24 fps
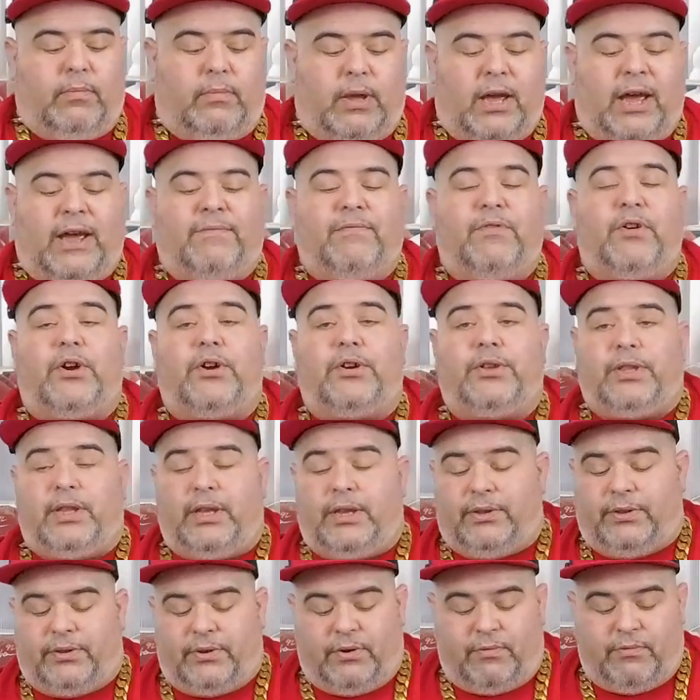I've heard
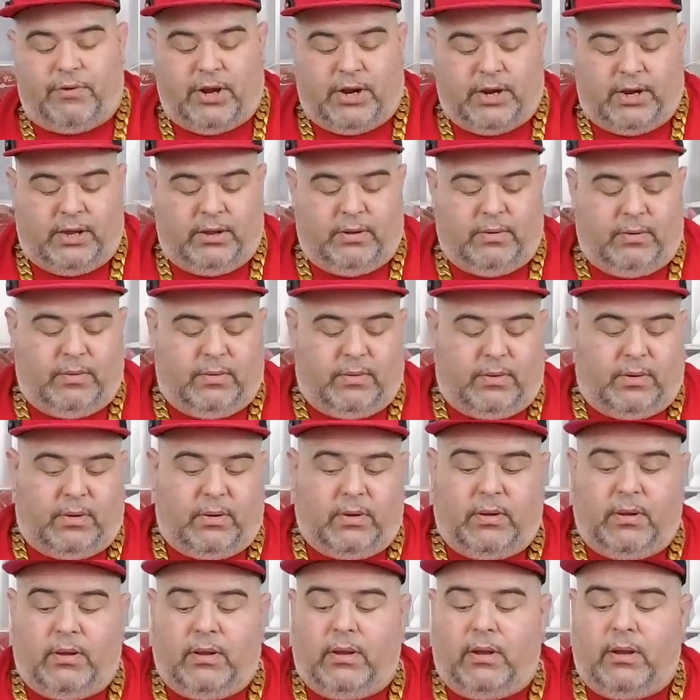these already.
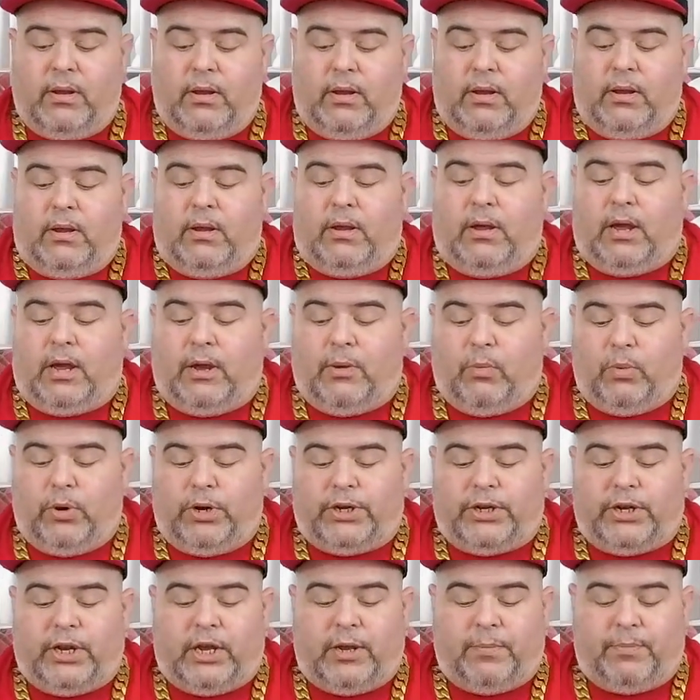I
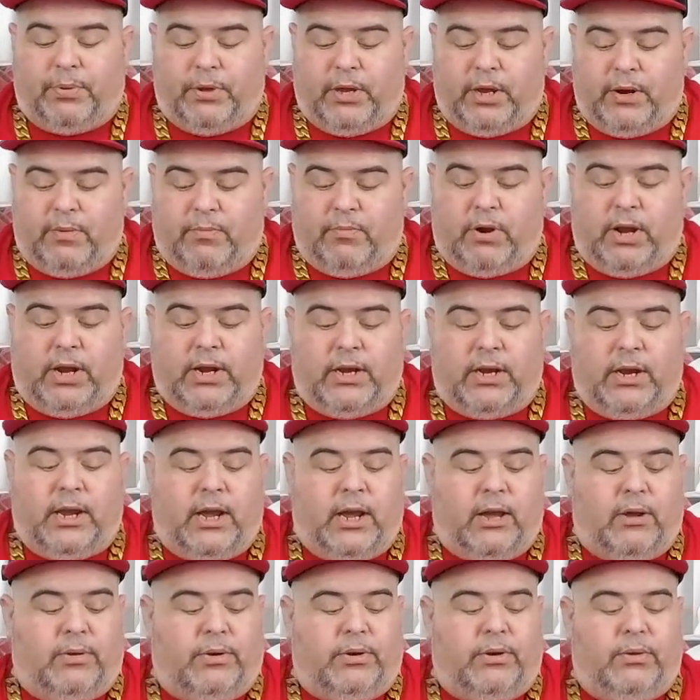wish I could play them right
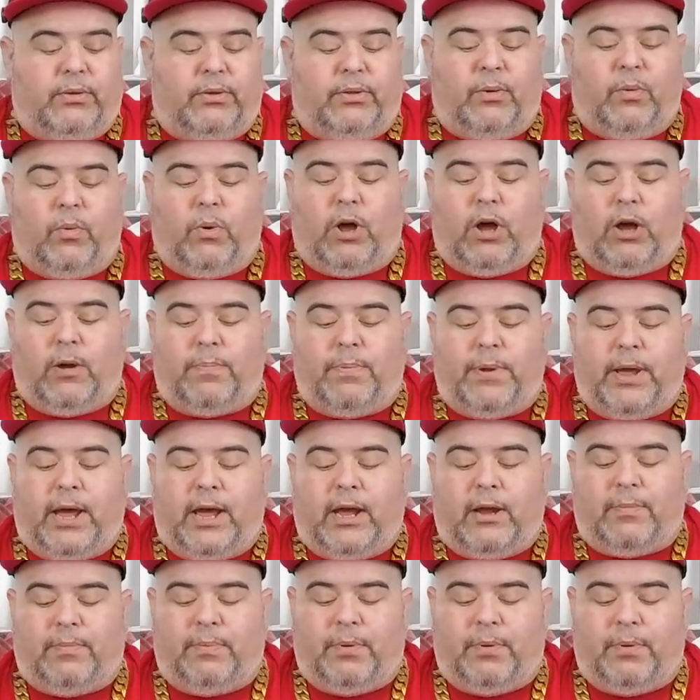now and do the walk back,